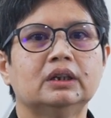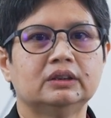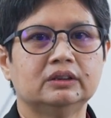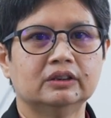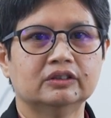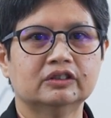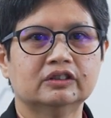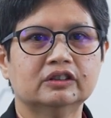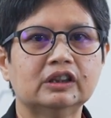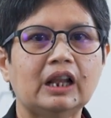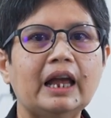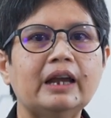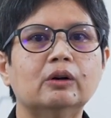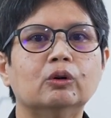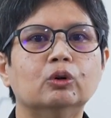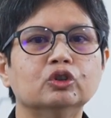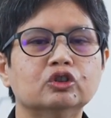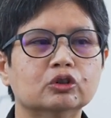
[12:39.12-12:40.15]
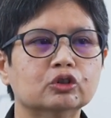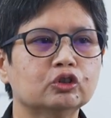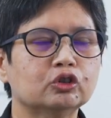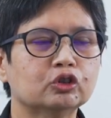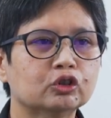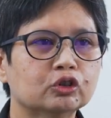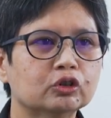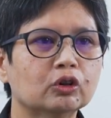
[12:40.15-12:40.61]
The slide also
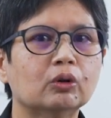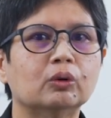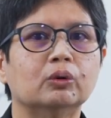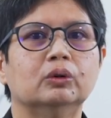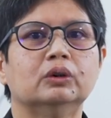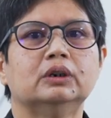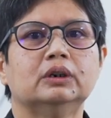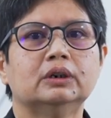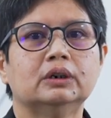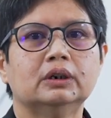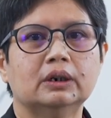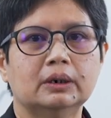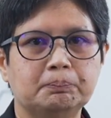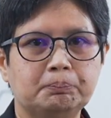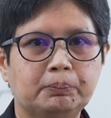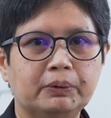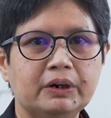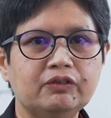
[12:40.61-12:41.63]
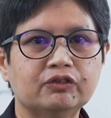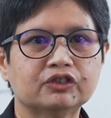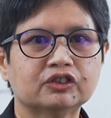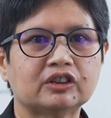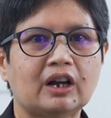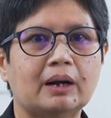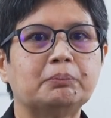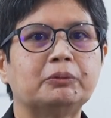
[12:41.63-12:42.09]
shows a brief
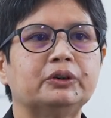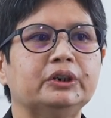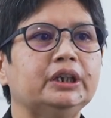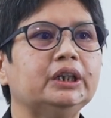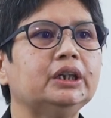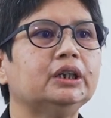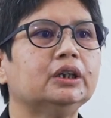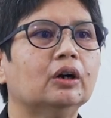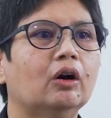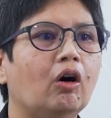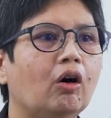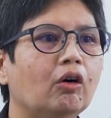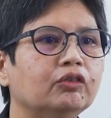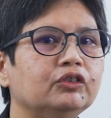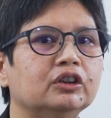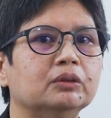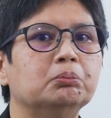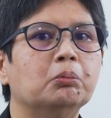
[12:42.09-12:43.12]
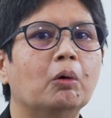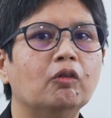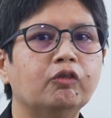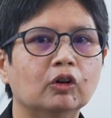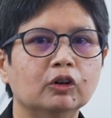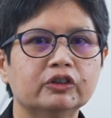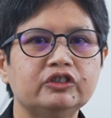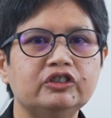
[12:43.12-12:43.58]
summary of the
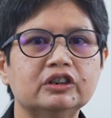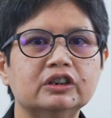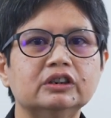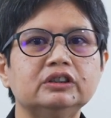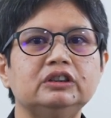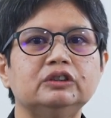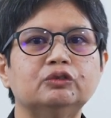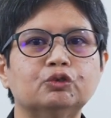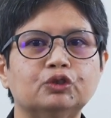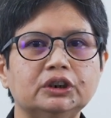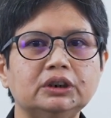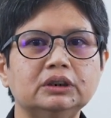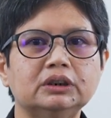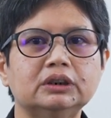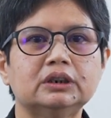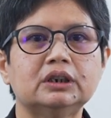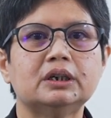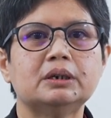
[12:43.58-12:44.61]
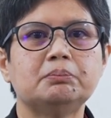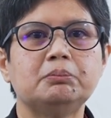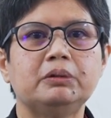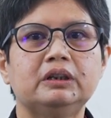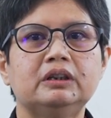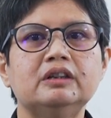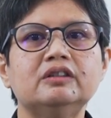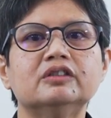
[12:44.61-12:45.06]
morphological difference
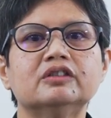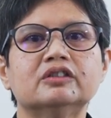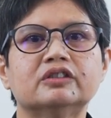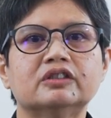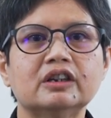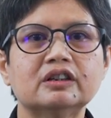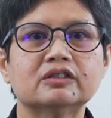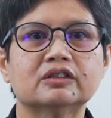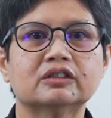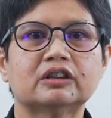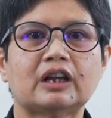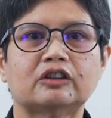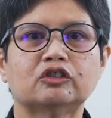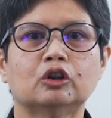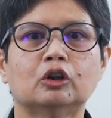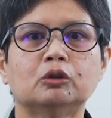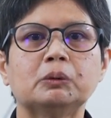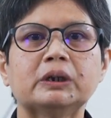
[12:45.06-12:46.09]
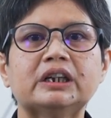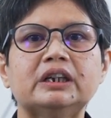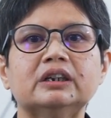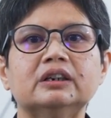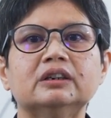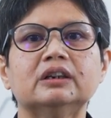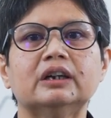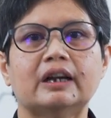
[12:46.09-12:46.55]
between 6
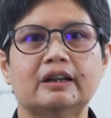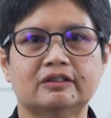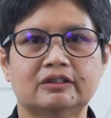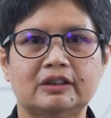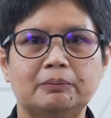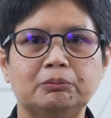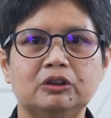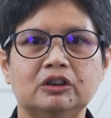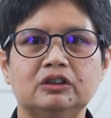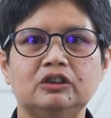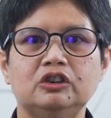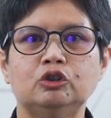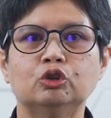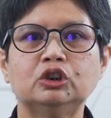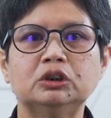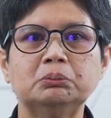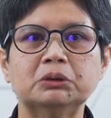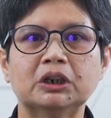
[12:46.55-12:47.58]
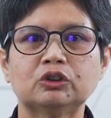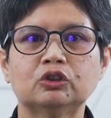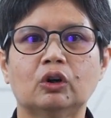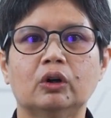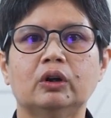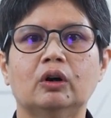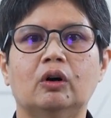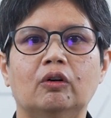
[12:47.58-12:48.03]
taxonomically accepted
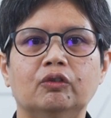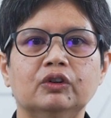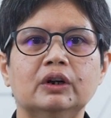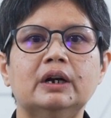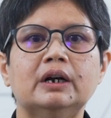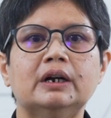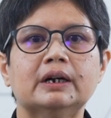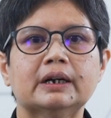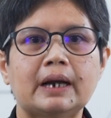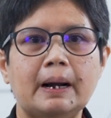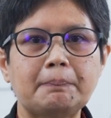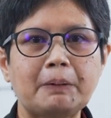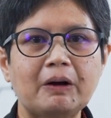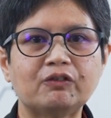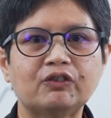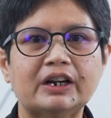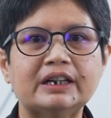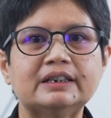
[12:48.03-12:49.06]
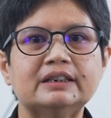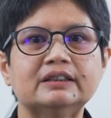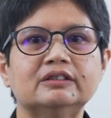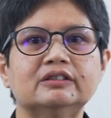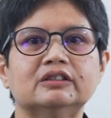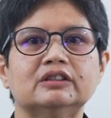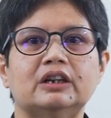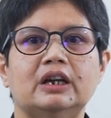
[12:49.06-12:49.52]
eukymatoid of Kappa
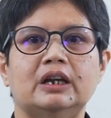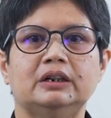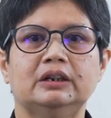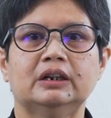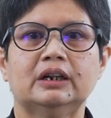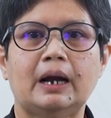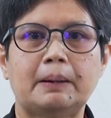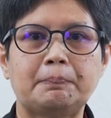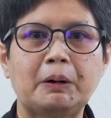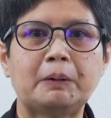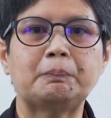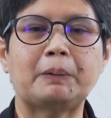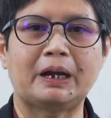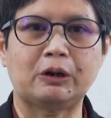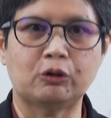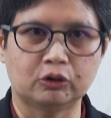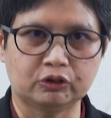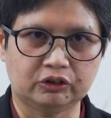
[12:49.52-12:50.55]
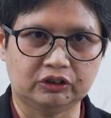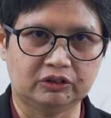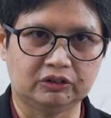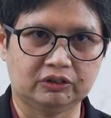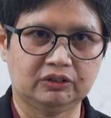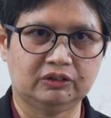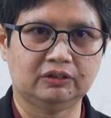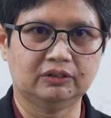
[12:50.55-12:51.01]
ficus and Kappa
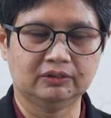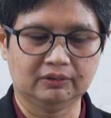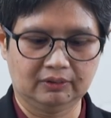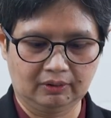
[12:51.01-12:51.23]
picosis.